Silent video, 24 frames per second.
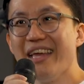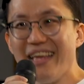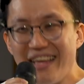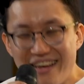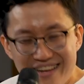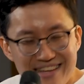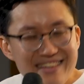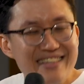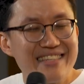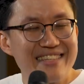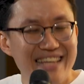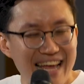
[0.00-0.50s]

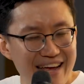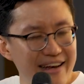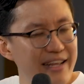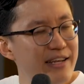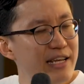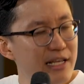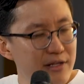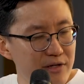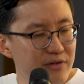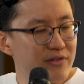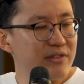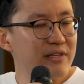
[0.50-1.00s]
it is
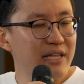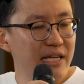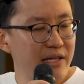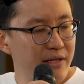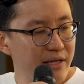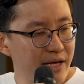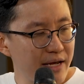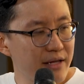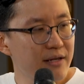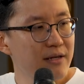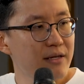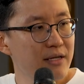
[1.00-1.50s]
saddening to see
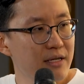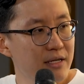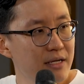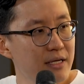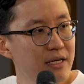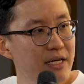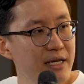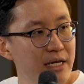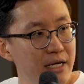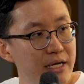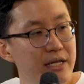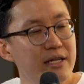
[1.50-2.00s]
that.
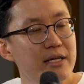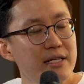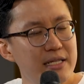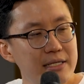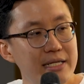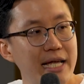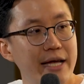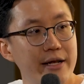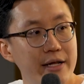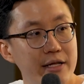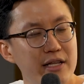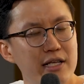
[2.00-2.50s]
It is
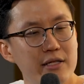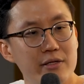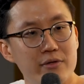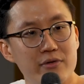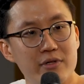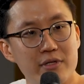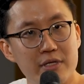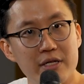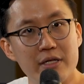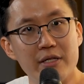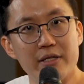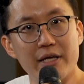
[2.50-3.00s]
saddening to
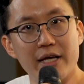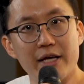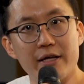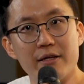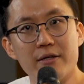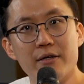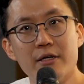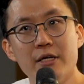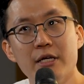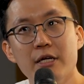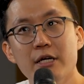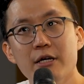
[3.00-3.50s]
see
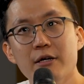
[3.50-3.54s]
that,